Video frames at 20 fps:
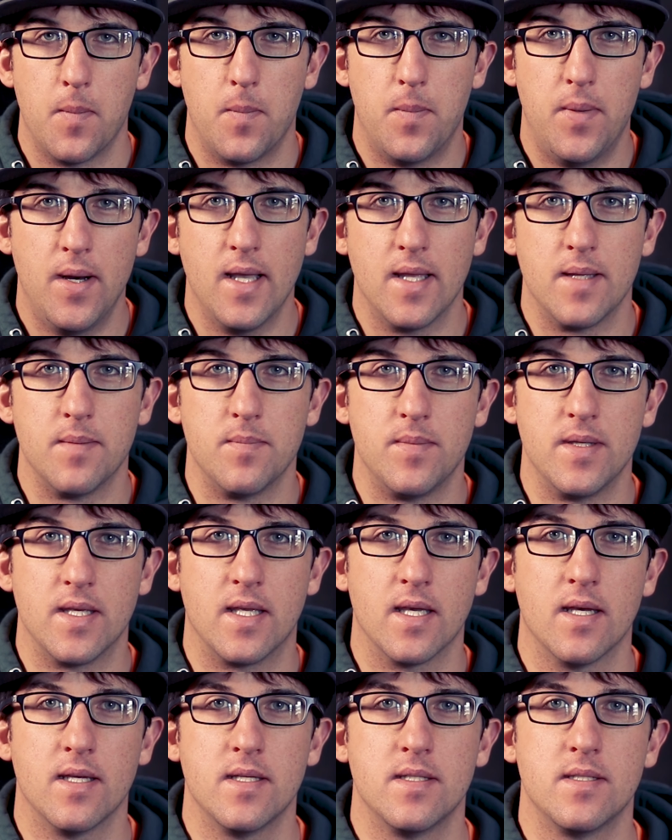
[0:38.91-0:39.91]
But
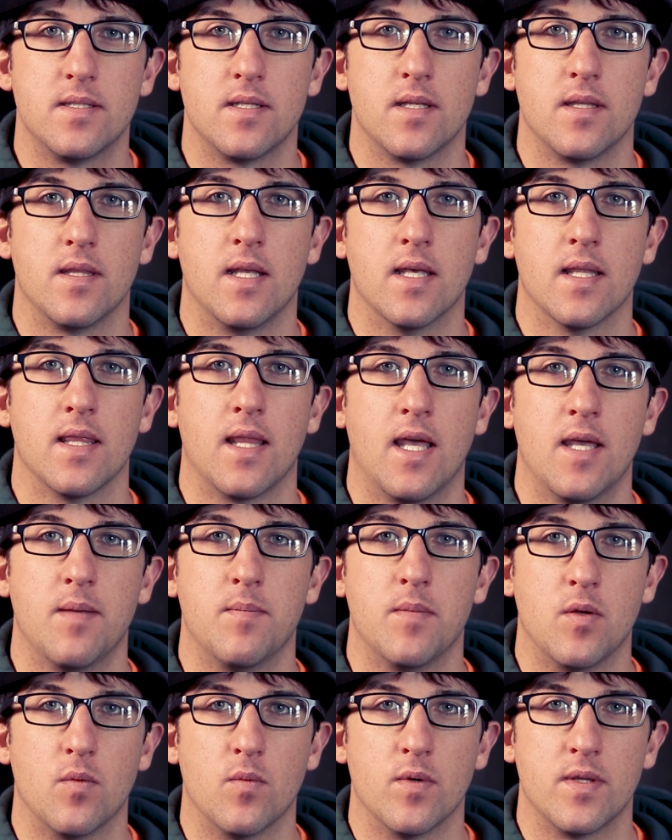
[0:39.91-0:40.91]
because the
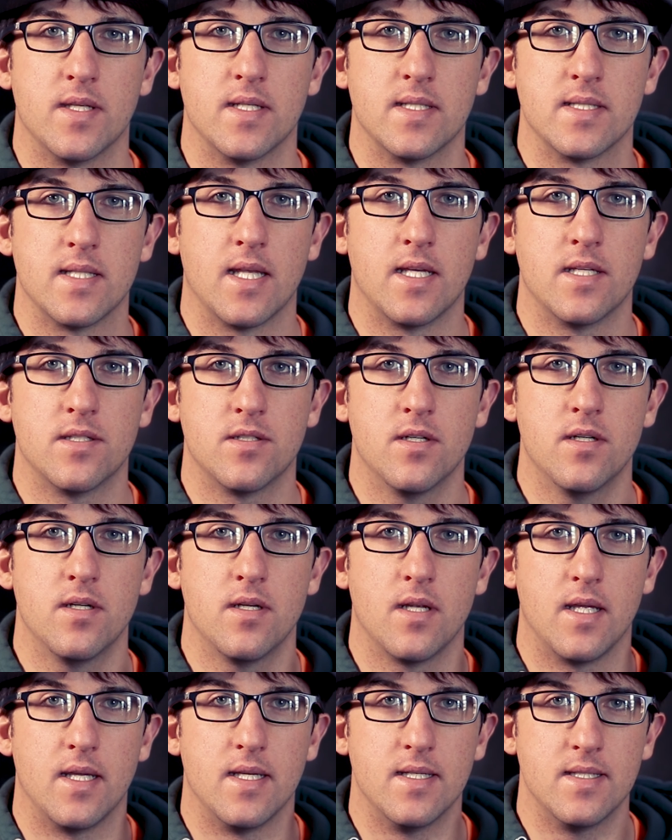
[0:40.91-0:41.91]
alignment with this laser
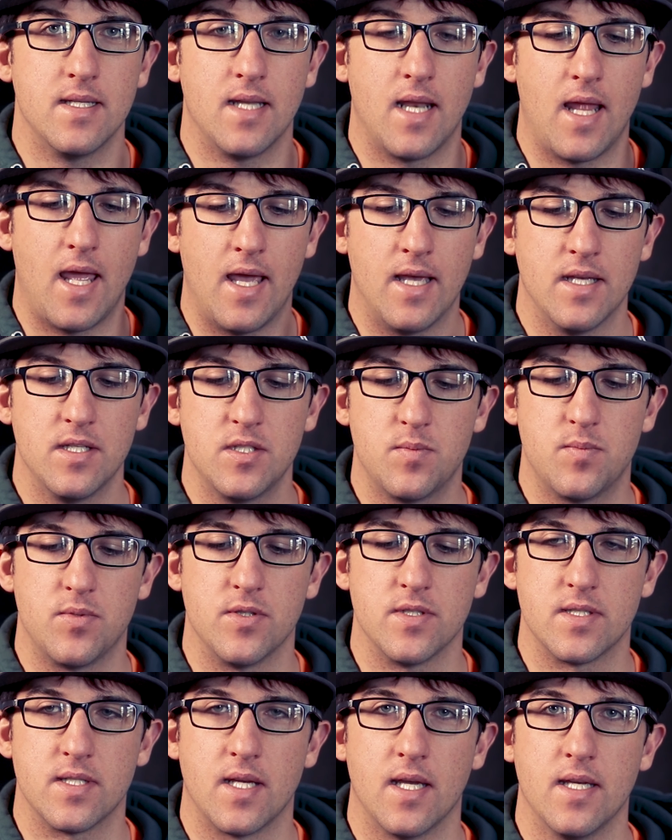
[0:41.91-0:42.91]
isn't as
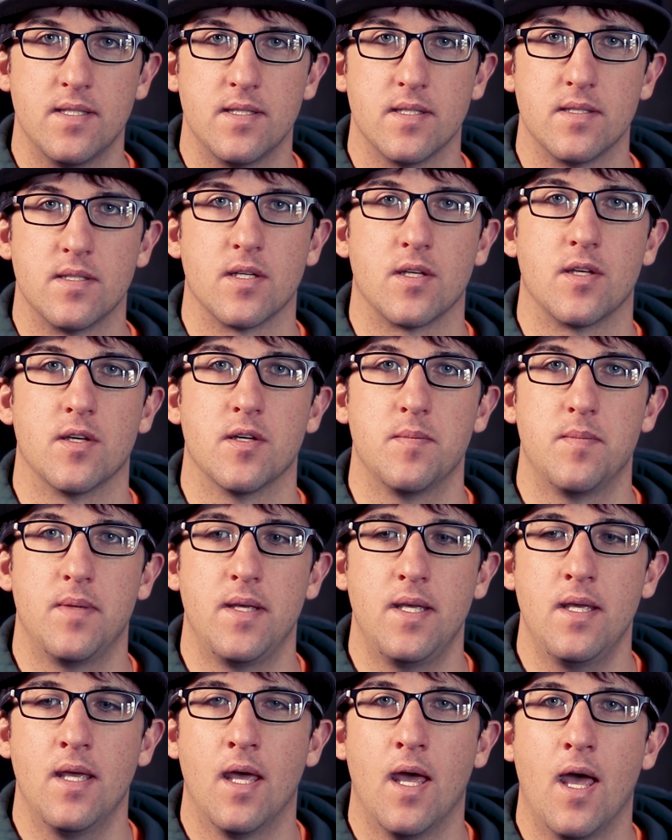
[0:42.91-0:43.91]
precise as it could
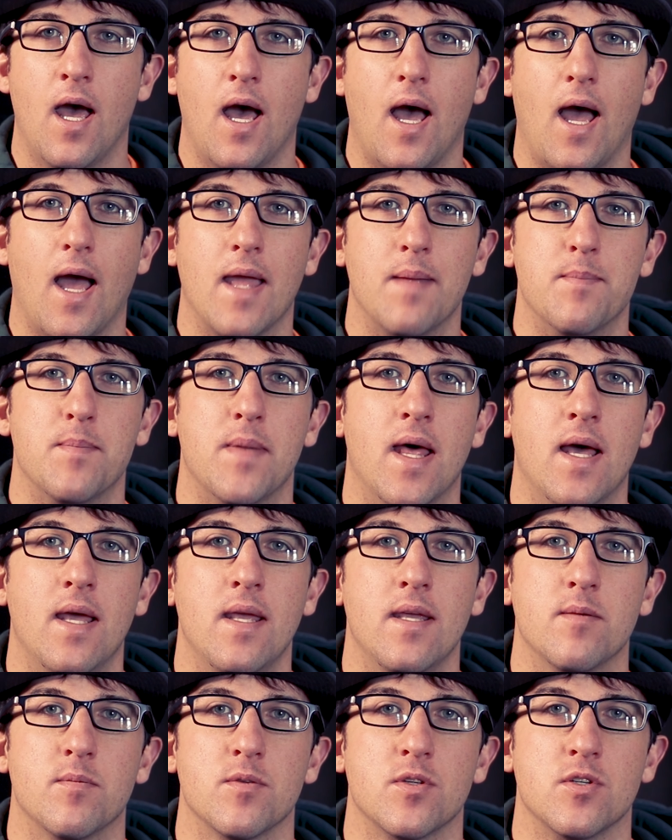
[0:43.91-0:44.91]
be, I'm not
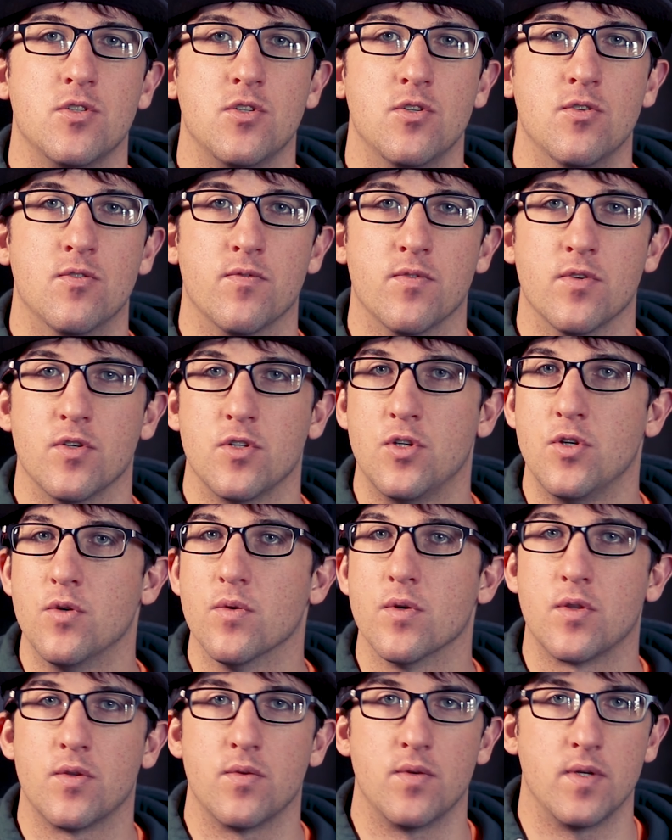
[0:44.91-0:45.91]
able to shoot for 2
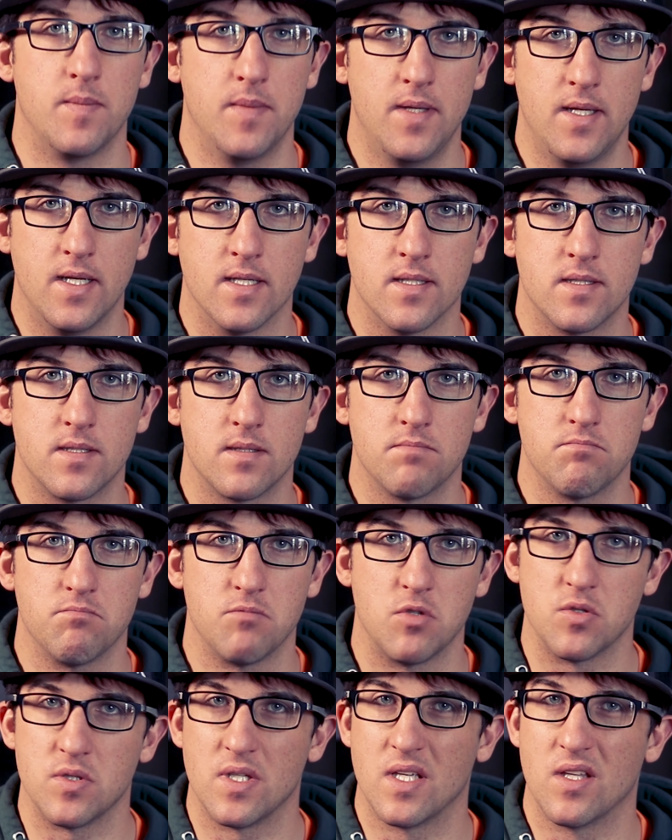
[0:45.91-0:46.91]
or 3 minutes
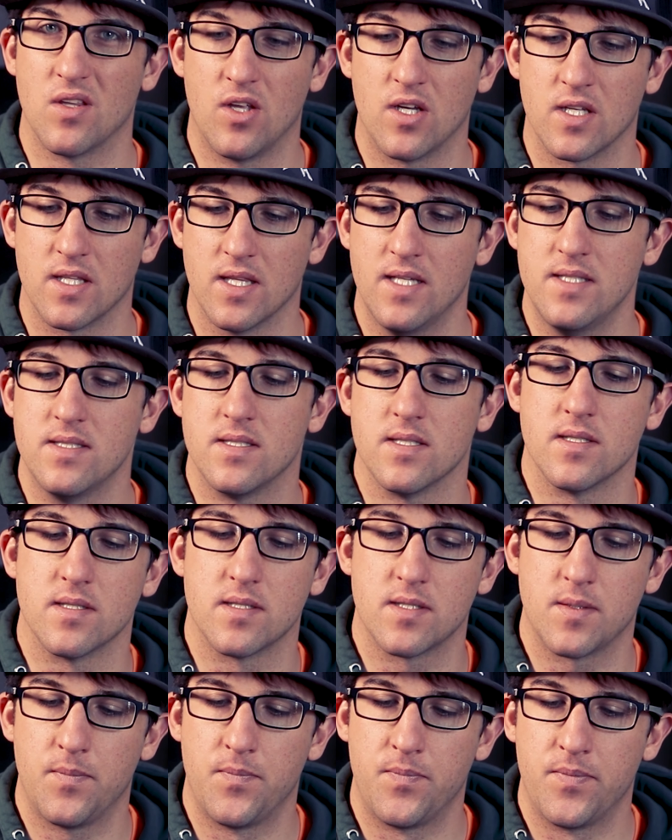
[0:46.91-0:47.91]
using long
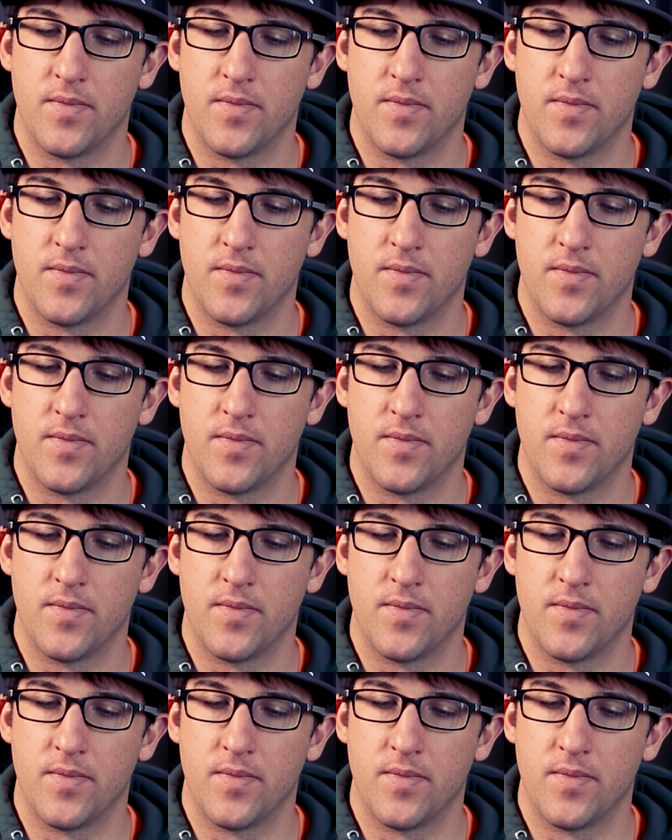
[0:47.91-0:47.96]
lenses.